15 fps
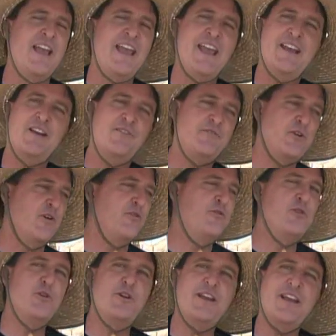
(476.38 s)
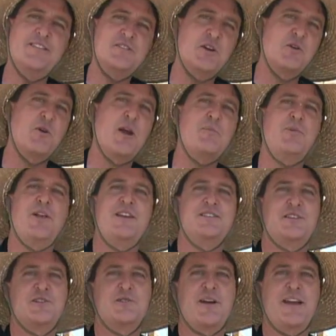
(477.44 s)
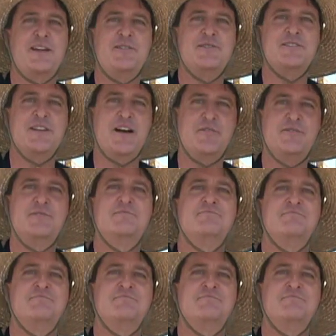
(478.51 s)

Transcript: and if you're a foodie, it's a great place to try new stuff.